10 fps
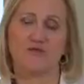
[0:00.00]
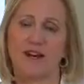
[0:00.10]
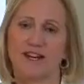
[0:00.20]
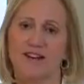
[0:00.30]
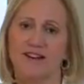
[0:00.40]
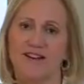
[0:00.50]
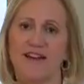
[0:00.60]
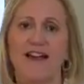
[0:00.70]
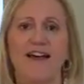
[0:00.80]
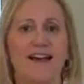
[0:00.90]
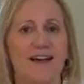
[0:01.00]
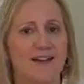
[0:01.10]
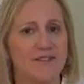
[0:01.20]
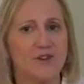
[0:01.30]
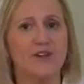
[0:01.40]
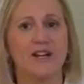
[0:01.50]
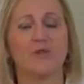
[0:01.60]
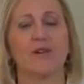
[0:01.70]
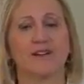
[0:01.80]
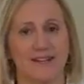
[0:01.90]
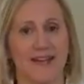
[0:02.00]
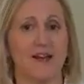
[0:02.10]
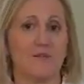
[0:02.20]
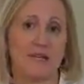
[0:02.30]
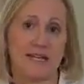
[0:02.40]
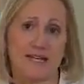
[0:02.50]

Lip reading: regular and that your little one can be